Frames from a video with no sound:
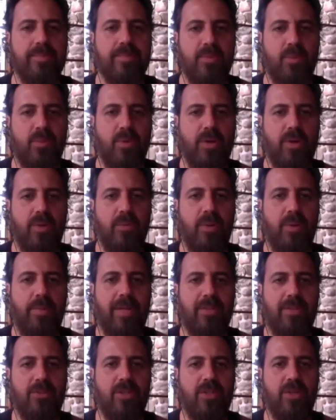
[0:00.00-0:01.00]
We're
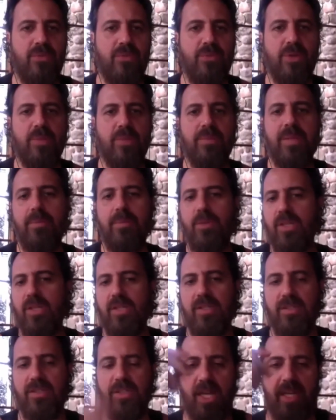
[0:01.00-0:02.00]
about to confirm them. You
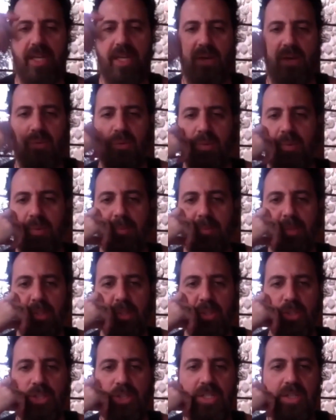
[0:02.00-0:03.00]
could check out
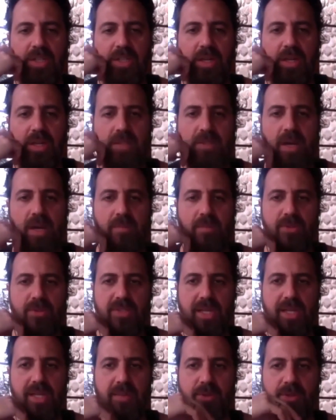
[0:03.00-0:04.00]
rememberjourney.com to
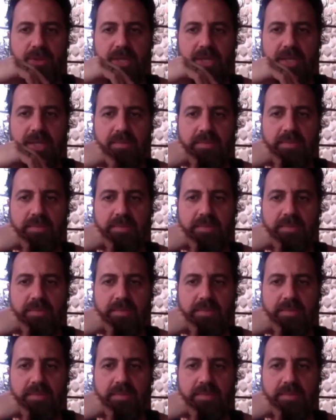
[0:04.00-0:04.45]
stay up to date.